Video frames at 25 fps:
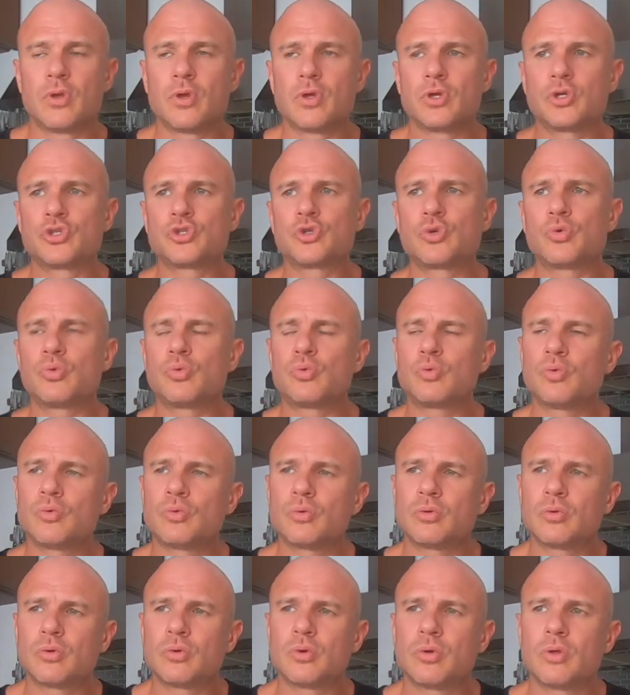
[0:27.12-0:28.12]
So,
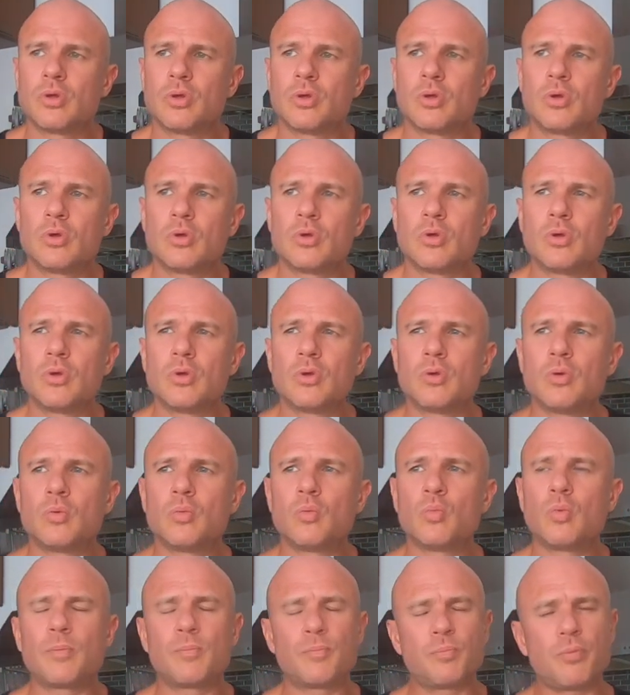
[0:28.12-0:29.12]

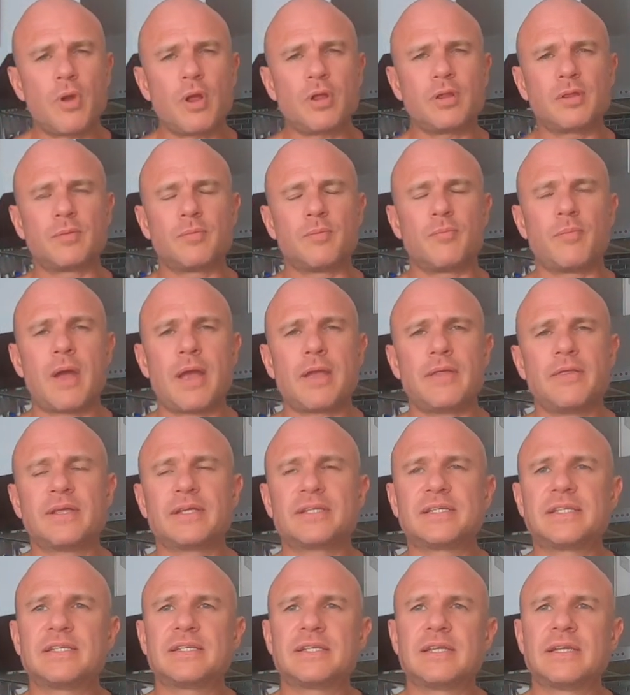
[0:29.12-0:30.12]
what brought to mind
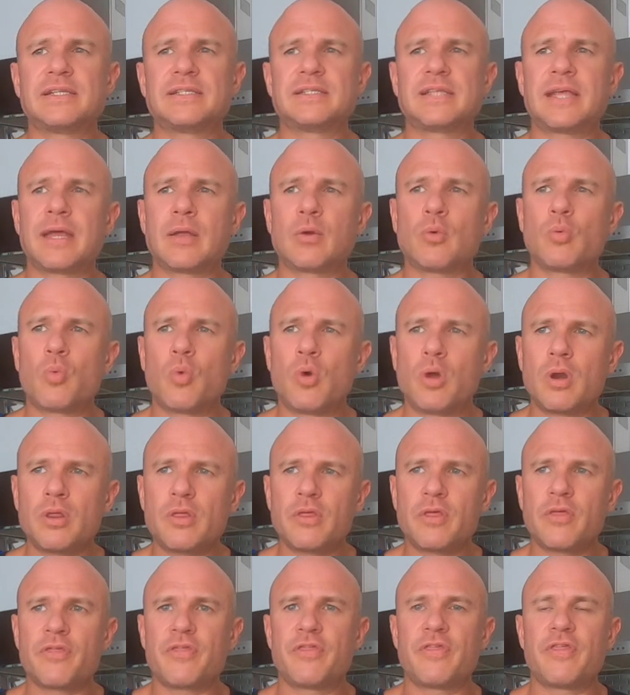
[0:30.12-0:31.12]
this is that one
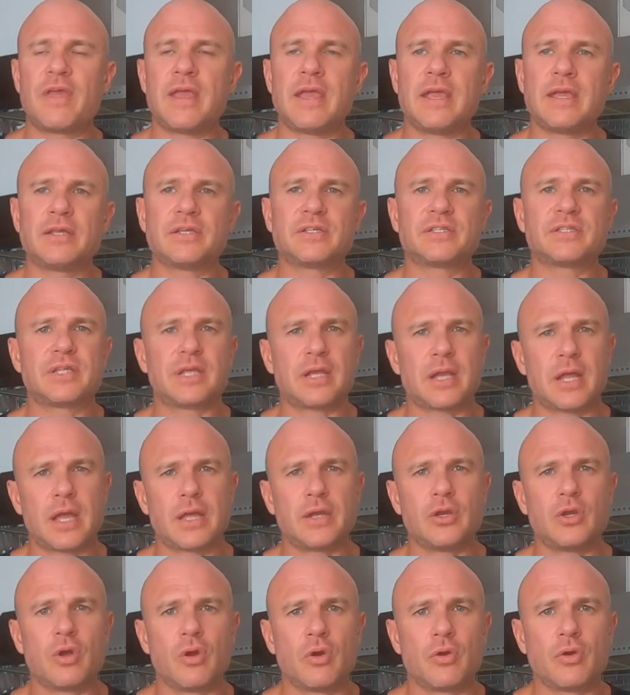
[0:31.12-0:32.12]
of the things that
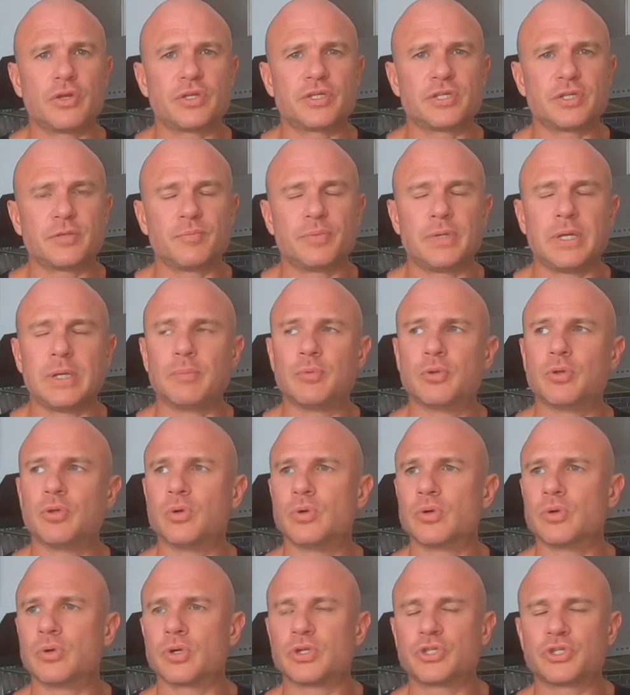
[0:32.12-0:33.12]
I notice in people who
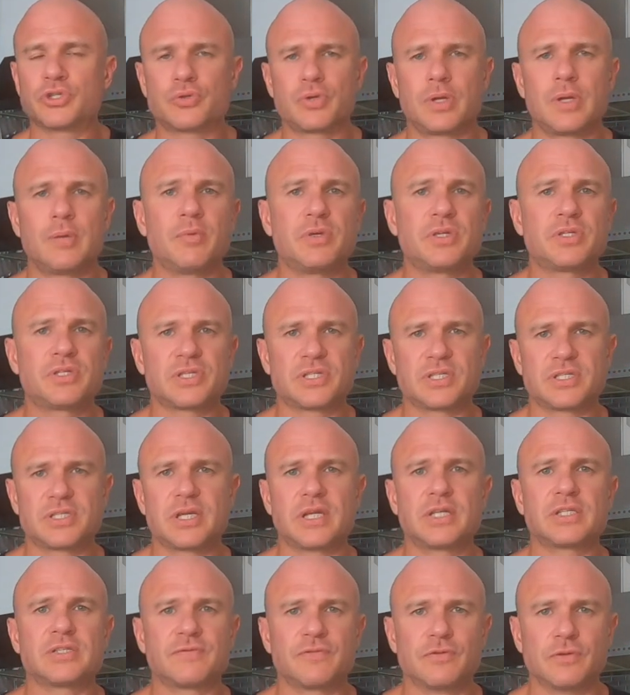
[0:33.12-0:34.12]
are extremely
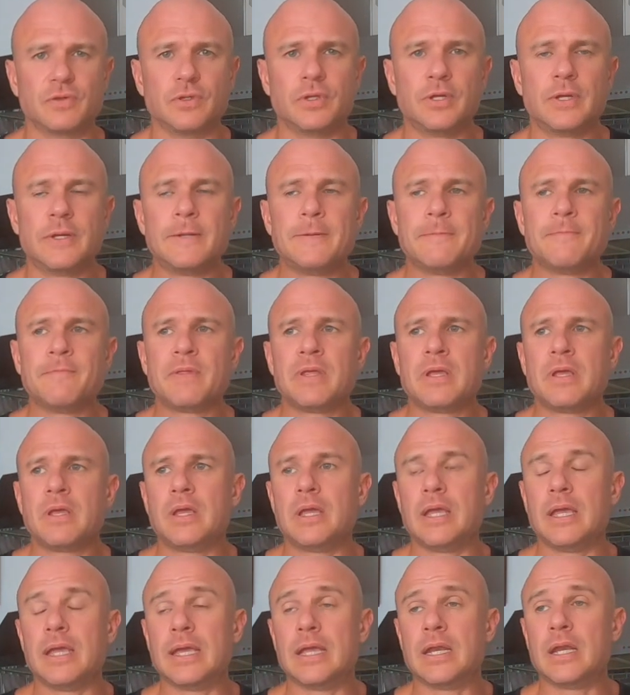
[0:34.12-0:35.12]
successful
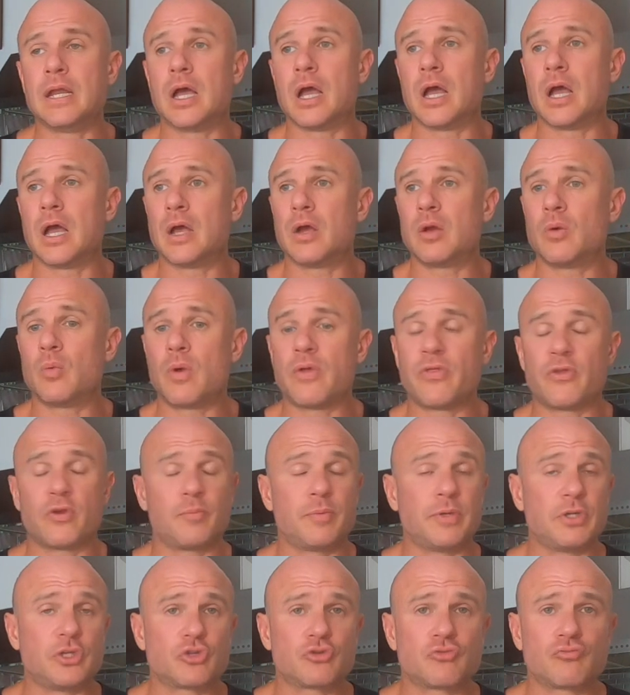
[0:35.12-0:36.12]
in whether it
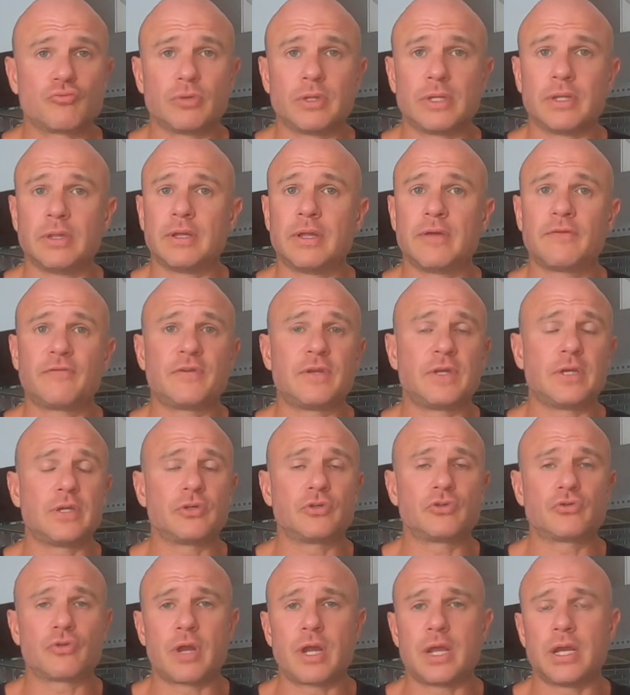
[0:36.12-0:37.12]
be
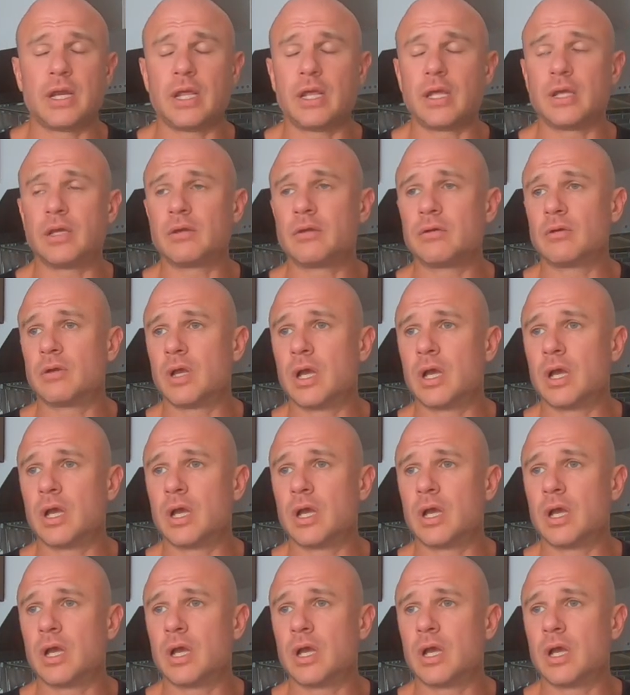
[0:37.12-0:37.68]
lifting, training,